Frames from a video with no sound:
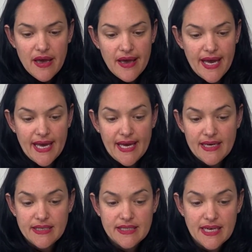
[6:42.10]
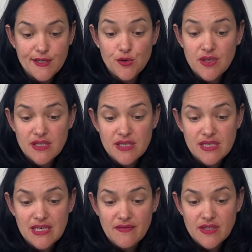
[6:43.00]
And a
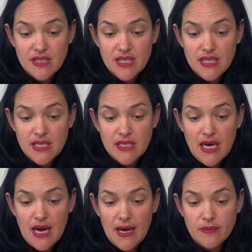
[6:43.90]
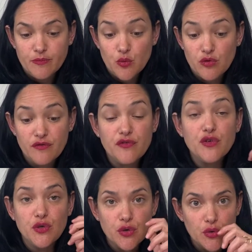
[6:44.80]
2017
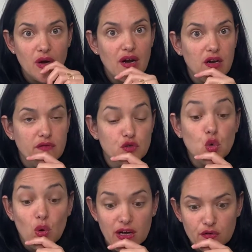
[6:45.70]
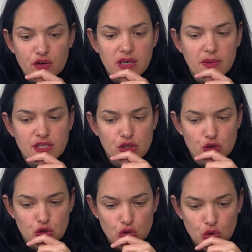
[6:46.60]
review of 12 randomized
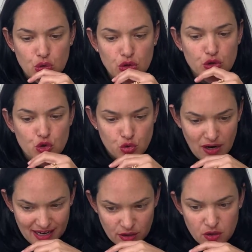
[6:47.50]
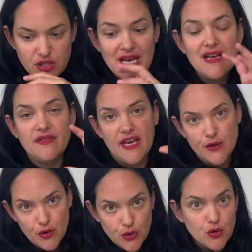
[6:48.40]
controlled trials that
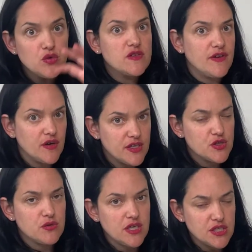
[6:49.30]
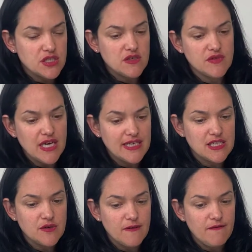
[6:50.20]
used various durations of
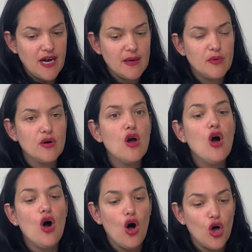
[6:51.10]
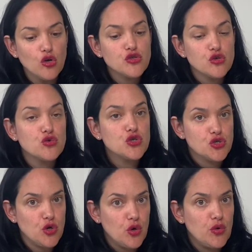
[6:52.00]
dietary fiber also
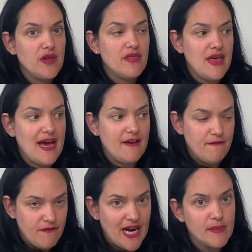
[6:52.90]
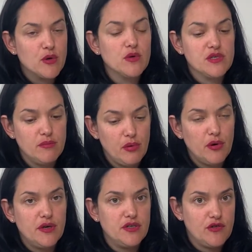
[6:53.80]
showed that fiber was
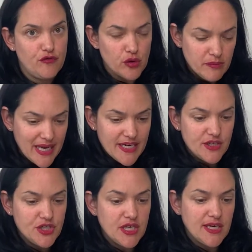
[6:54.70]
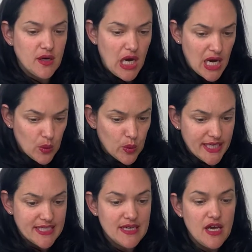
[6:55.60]
important for managing
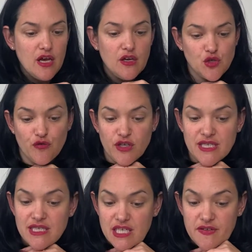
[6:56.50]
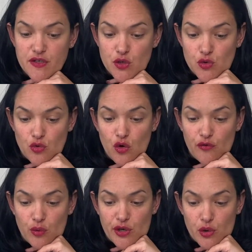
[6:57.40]
weight. So for instance, individuals who were
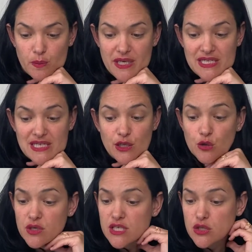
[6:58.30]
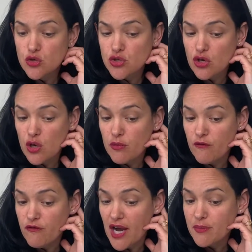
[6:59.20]
overweight or obese and increased their soluble
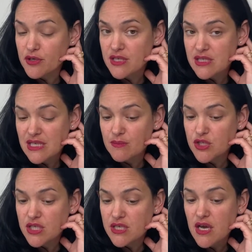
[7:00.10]
fiber consumption